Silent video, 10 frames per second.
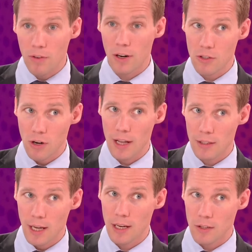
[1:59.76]
of our trial
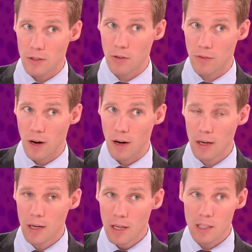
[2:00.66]
data so far
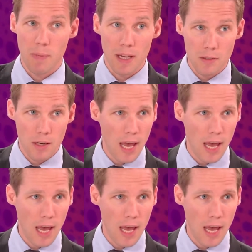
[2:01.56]
is based on